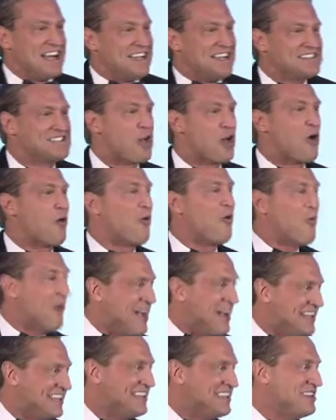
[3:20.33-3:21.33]
So
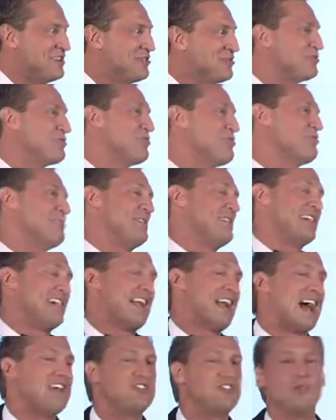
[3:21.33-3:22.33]
when you do
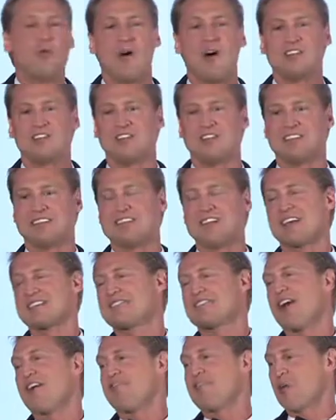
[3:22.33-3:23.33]
bid, I do want you to
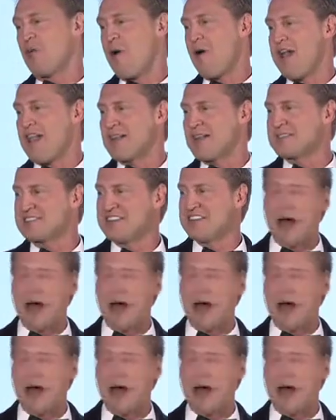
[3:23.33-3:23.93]
dust off your wallets,